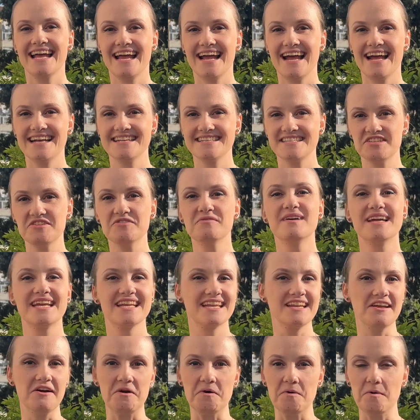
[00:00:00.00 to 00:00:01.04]
As you may
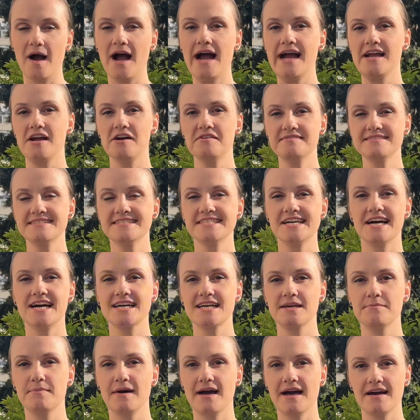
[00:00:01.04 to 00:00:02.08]
know, I often
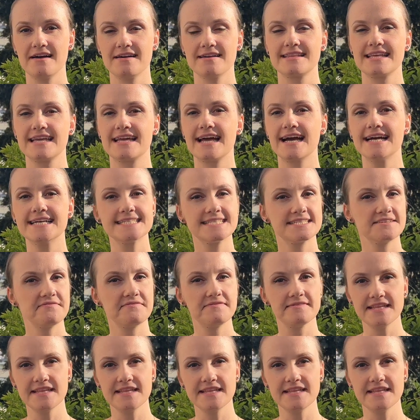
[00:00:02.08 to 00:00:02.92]
talk about the cost of